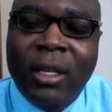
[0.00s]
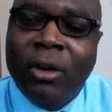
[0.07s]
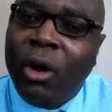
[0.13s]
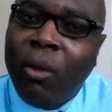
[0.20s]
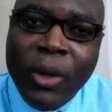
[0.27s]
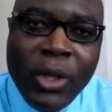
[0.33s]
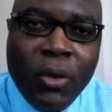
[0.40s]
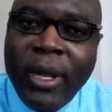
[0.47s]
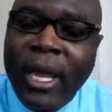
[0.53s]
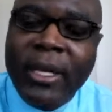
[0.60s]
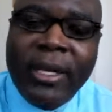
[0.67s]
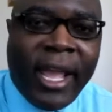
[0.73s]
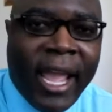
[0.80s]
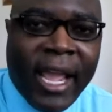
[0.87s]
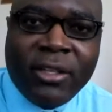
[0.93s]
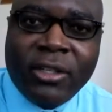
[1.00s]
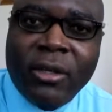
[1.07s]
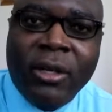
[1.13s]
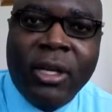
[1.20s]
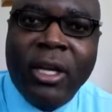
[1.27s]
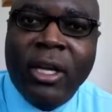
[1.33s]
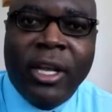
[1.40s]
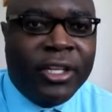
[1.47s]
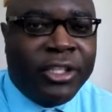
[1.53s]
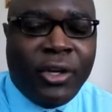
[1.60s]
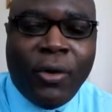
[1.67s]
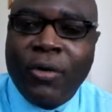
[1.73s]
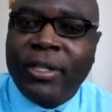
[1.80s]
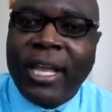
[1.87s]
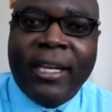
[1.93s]
No, when you get cancer,
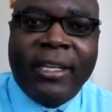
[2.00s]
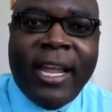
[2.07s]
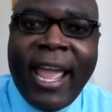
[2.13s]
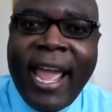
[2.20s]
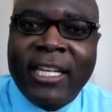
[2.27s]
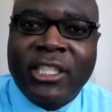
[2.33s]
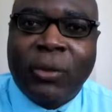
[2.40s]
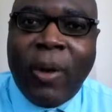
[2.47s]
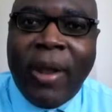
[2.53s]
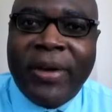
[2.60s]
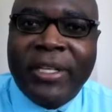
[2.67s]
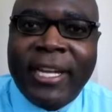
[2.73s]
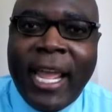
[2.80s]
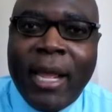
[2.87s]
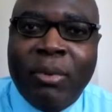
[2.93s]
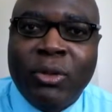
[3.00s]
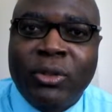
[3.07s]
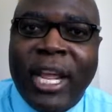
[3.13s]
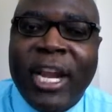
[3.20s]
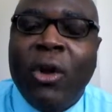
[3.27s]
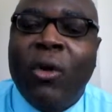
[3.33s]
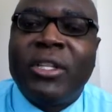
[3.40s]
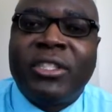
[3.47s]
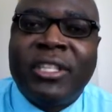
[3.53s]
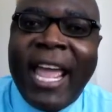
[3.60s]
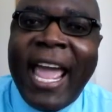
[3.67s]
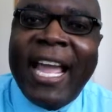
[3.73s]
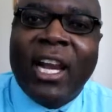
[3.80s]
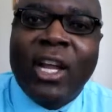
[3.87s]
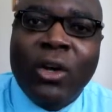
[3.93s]
insurance got their actuary tables. They know
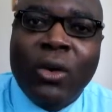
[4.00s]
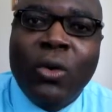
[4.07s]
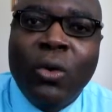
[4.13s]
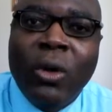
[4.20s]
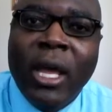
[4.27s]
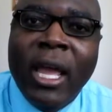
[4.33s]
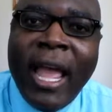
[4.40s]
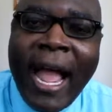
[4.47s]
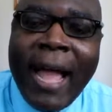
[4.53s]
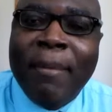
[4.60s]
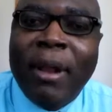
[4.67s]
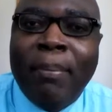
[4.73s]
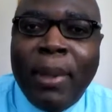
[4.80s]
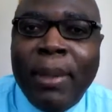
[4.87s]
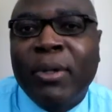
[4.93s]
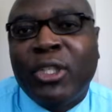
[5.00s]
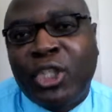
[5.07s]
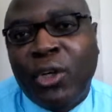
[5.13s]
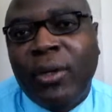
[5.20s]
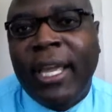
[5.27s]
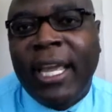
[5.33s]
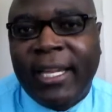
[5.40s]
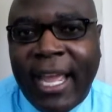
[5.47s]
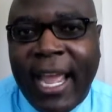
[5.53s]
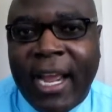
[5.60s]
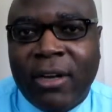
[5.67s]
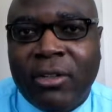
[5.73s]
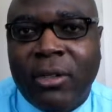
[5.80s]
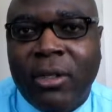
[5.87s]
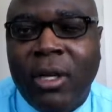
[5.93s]
exactly how many people should get
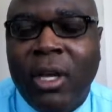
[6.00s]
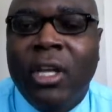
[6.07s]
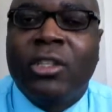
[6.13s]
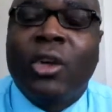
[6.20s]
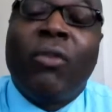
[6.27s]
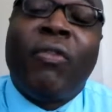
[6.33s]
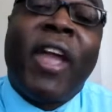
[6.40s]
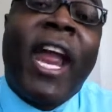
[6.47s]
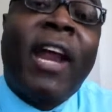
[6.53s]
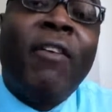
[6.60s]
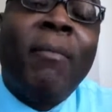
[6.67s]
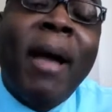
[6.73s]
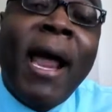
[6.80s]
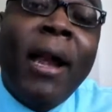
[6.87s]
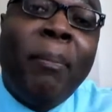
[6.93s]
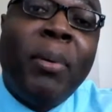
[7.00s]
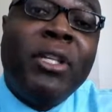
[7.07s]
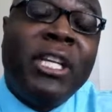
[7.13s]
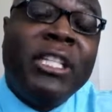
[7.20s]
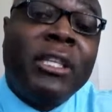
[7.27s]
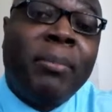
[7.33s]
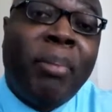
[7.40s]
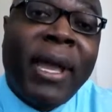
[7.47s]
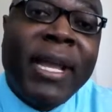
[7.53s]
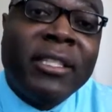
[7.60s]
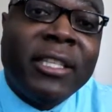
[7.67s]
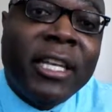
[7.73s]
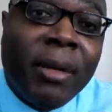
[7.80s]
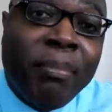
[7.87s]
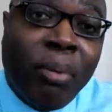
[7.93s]
cancer. So if everybody
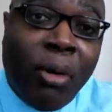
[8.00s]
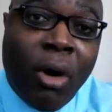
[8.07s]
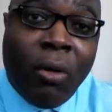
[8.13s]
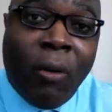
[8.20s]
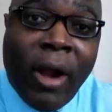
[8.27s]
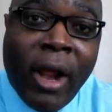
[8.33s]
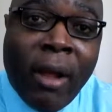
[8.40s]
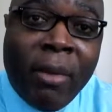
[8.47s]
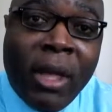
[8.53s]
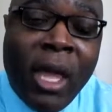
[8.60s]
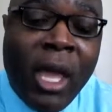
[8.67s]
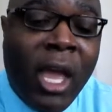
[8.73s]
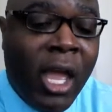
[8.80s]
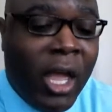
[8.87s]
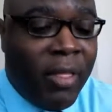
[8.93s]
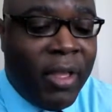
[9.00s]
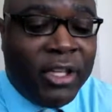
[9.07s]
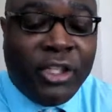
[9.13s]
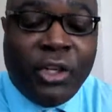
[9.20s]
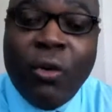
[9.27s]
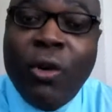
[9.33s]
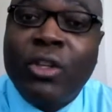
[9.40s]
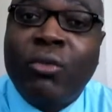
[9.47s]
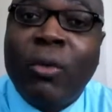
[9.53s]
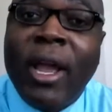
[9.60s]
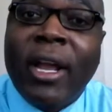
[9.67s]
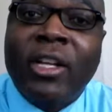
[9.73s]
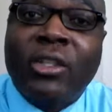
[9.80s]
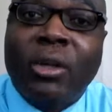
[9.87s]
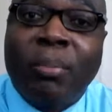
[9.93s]
participates in the program, the insurance
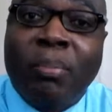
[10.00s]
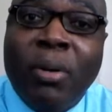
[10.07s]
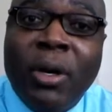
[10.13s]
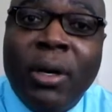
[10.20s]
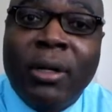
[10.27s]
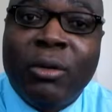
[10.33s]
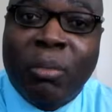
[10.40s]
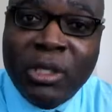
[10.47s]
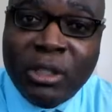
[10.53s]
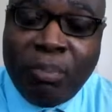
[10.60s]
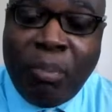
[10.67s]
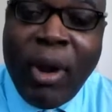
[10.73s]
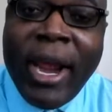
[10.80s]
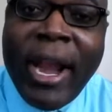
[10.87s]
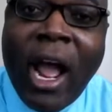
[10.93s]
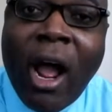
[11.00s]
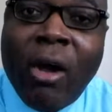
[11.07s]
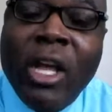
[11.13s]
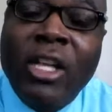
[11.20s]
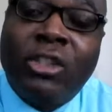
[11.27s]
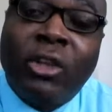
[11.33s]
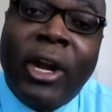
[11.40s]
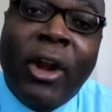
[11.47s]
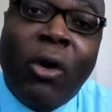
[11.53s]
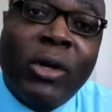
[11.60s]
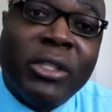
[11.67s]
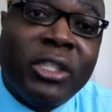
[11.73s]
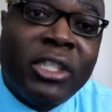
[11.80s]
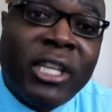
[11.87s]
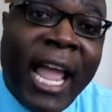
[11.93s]
records will be spread out so they
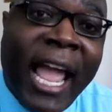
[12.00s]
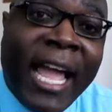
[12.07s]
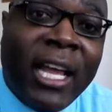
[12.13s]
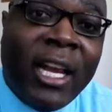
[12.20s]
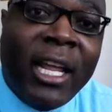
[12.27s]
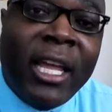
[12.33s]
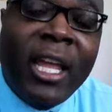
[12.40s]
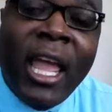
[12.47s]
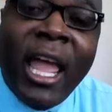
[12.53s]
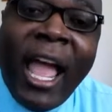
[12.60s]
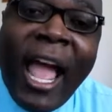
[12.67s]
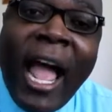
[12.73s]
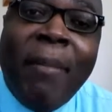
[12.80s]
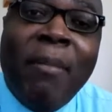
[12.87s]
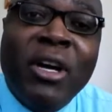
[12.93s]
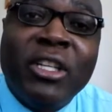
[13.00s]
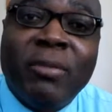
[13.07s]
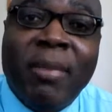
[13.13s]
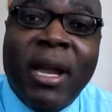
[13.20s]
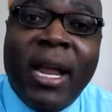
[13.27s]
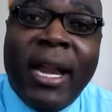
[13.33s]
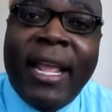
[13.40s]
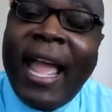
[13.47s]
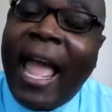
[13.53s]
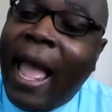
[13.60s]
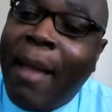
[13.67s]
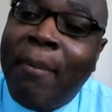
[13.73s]
know exactly how much money